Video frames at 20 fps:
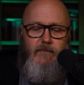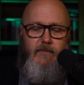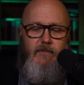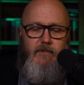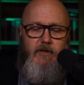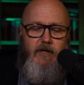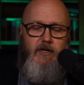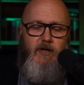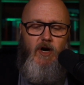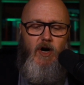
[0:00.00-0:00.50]

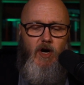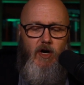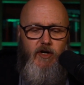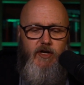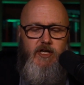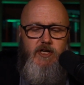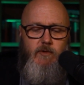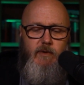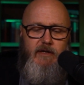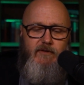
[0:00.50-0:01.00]
An
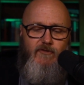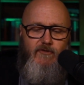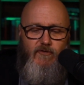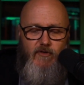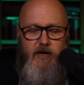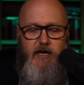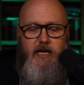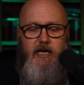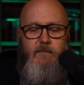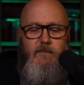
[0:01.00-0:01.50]
arguing
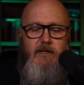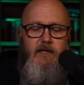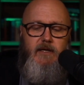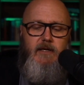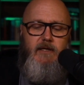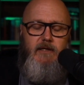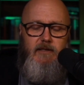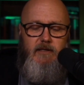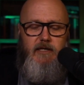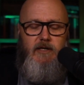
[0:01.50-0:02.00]
frame,
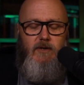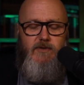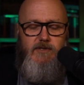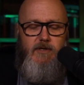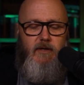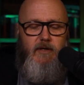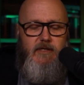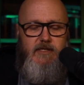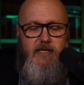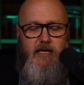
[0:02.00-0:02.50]
Lee goes
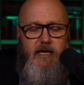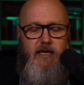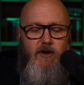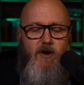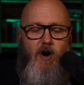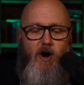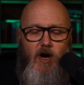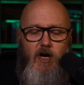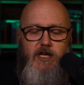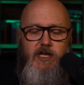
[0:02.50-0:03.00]
on to say,
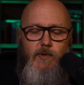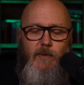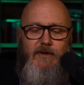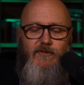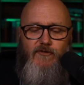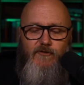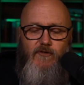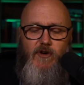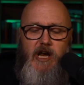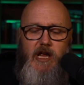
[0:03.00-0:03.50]
an
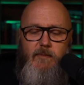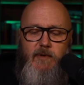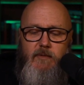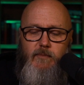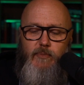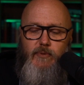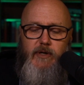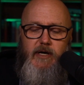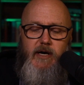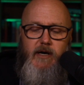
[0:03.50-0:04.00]
arguing frame
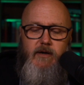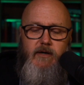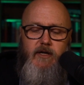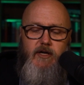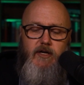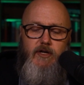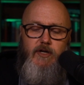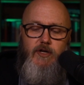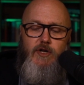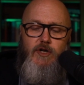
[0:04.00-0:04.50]
in prayer
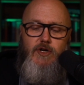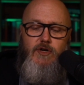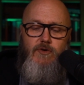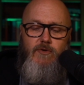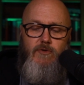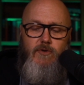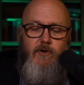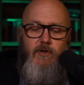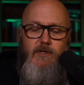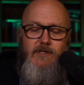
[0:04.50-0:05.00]

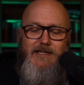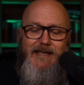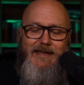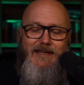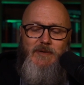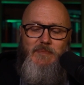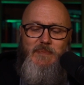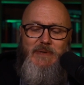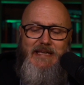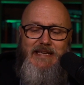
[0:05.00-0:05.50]
cures
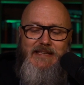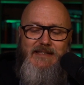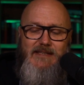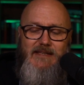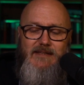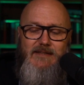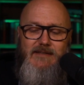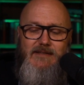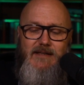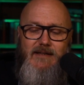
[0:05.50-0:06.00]
and
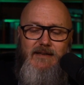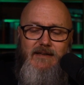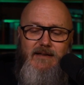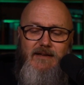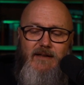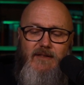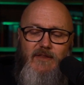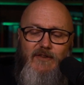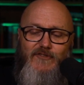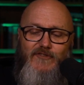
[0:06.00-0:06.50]
appeases
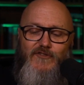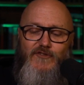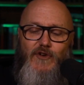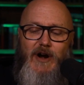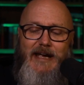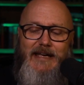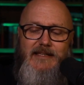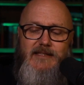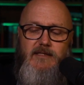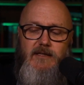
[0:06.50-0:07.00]
the
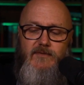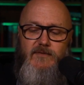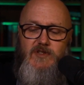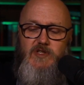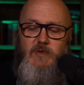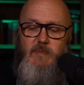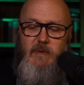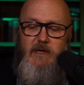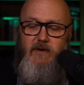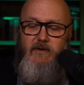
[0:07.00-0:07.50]
frights of
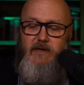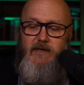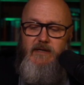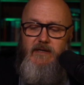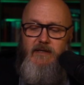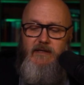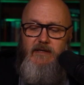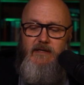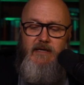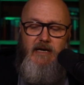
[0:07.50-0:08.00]
spirit
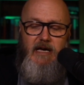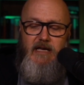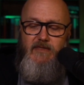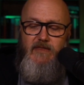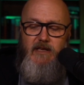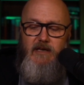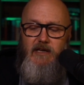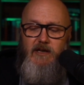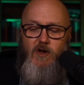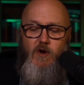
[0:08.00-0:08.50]
and
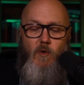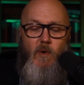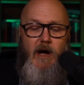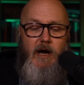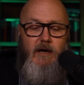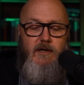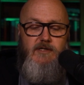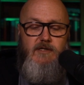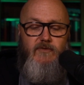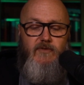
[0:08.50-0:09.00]
then
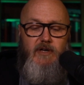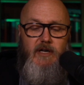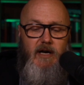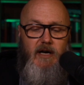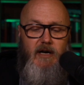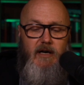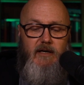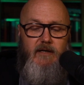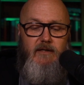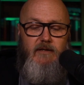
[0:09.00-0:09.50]
inquires of
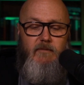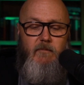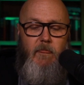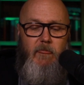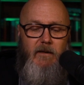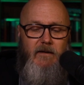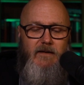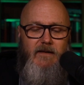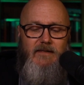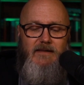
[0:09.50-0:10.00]
God.
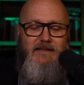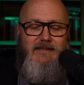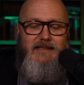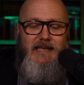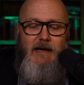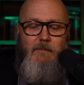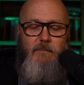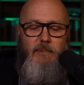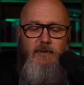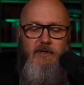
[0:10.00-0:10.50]
The
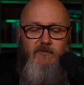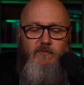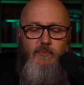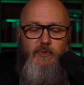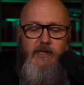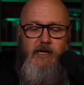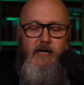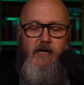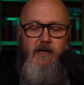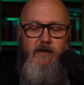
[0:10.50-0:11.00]
temple of
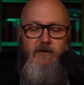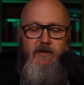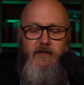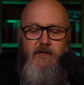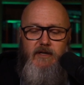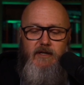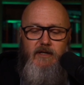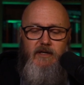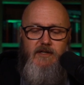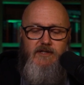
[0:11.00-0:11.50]
prayer
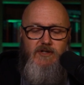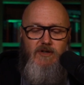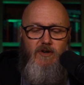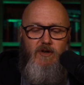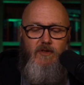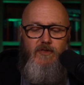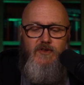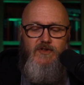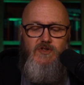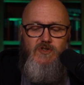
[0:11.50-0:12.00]
is
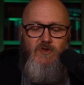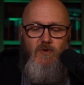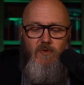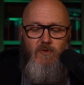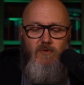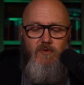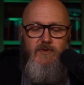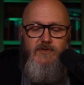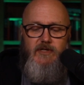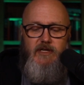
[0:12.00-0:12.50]
called the
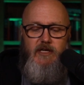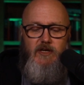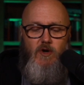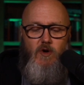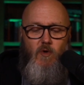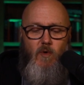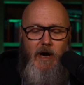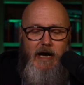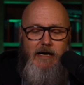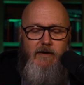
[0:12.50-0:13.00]
soul's
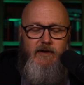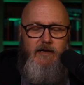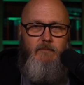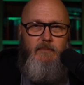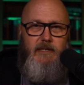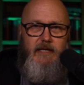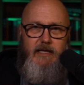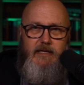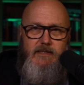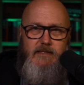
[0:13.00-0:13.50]
inquiring
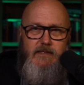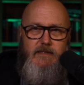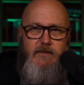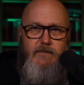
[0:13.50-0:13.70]
place.